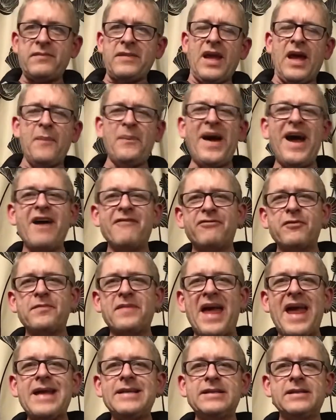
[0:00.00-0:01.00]
apart from
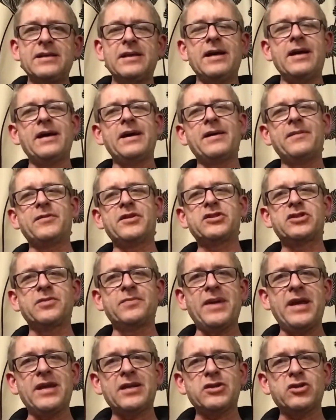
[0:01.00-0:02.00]
that, the
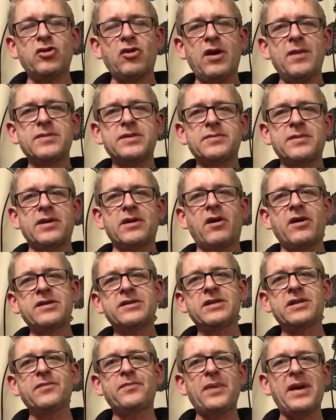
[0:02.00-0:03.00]
Germanic Tribesman, I
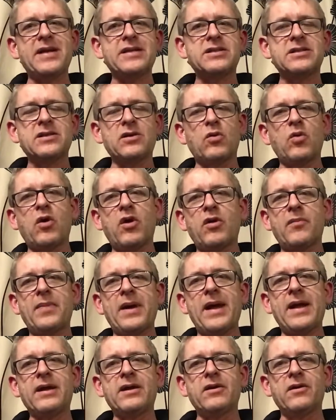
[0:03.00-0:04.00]
did a base a while
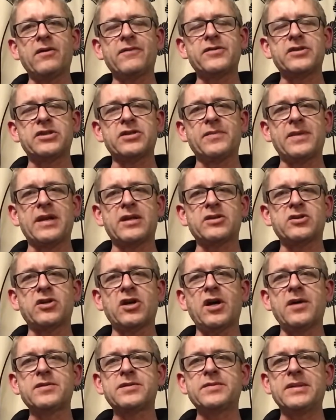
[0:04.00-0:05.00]
back of the Germanic
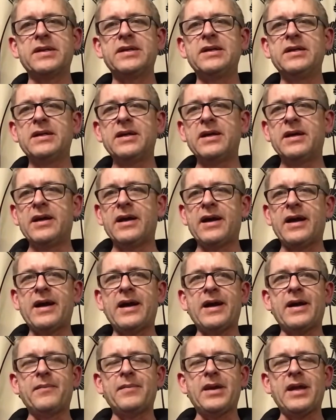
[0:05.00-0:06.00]
Tribesman,
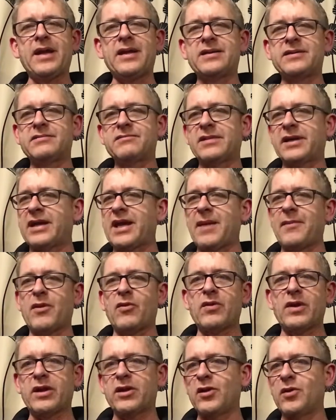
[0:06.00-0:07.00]
and it came out
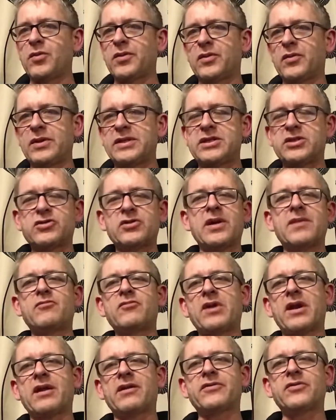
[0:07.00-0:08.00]
really good with a wee stream
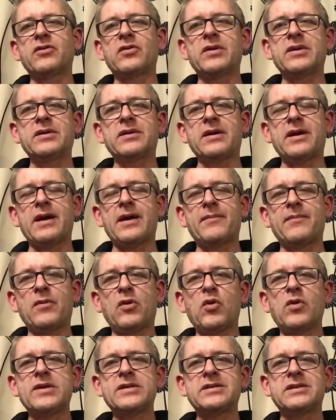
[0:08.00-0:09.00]
running through it.
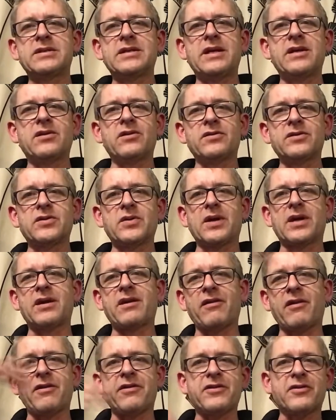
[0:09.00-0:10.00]
Always intended on doing
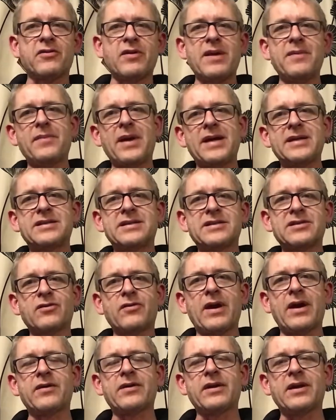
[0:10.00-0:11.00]
another 3 bases
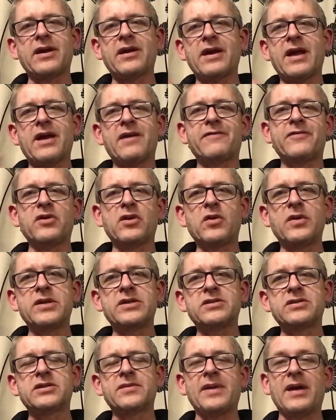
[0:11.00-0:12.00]
around it, and I had a few
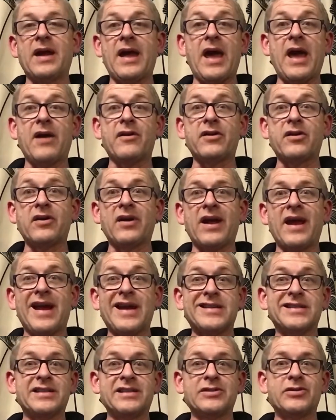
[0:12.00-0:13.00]
questions about how did I
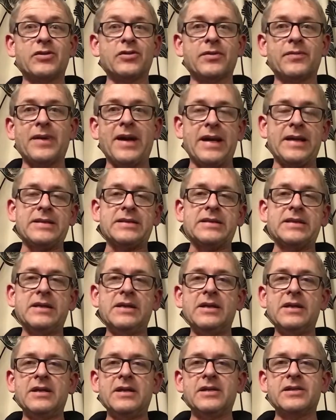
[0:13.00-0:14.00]
actually do the base.
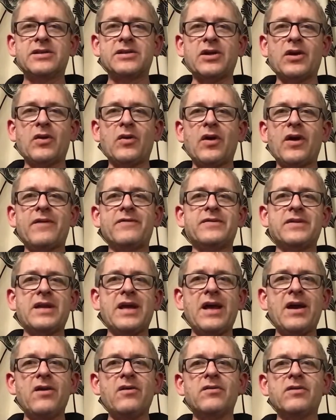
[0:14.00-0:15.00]
So I've
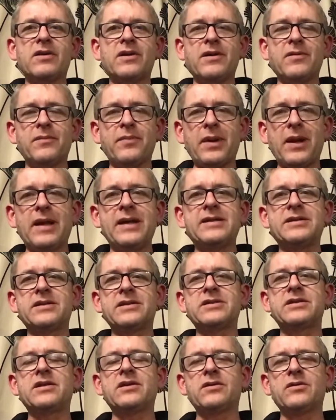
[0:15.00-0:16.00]
now
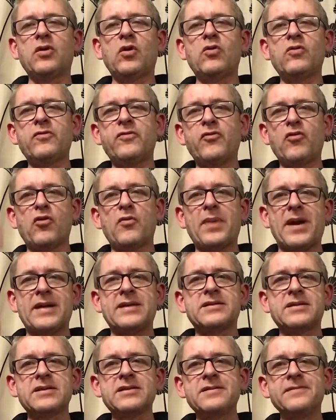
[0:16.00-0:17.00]
completed all 4
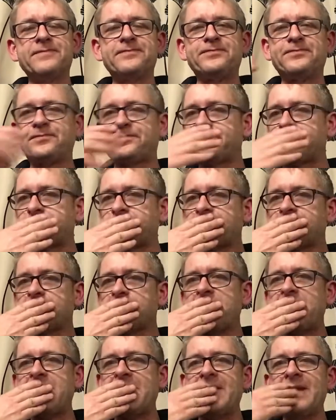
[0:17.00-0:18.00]
bases,
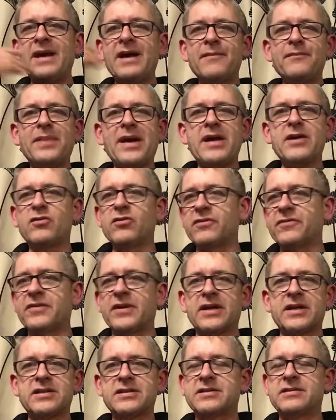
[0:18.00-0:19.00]
painted all the
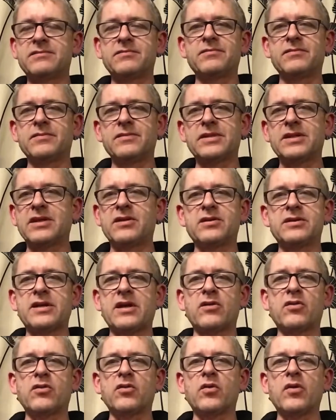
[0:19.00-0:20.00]
figures,
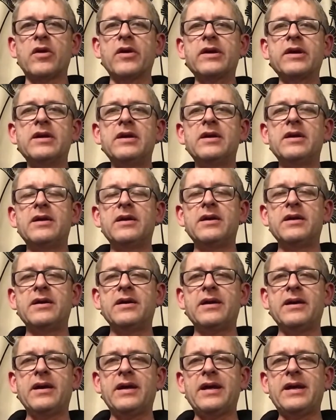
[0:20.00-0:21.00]
done all the work,
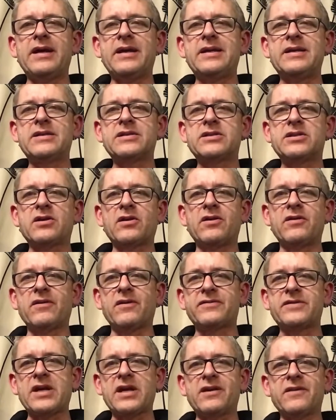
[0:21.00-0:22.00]
and so
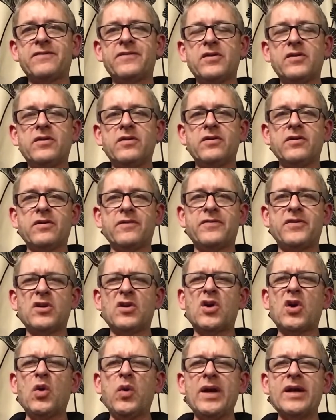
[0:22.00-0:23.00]
I've taken a few
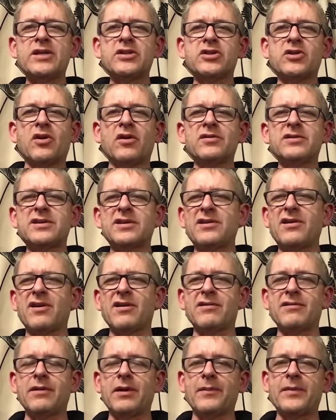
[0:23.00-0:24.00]
quick shots. They're
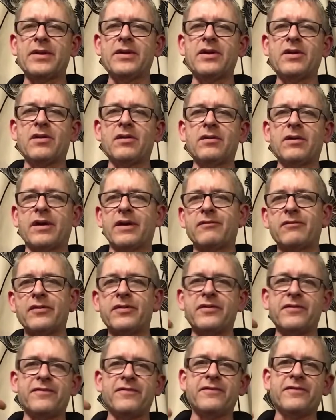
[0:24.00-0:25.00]
not like
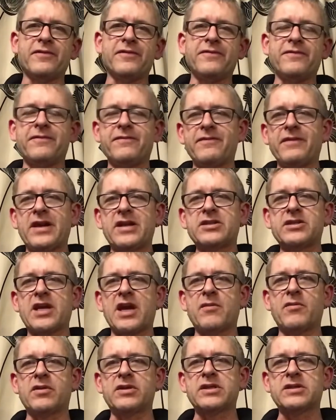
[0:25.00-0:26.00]
with the flash
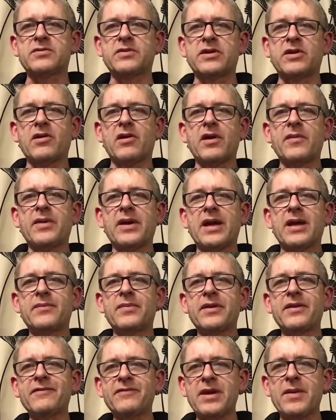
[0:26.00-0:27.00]
camera, just with the iPad,
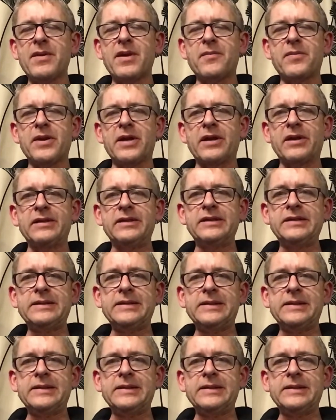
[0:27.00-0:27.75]
but they've come out pretty good.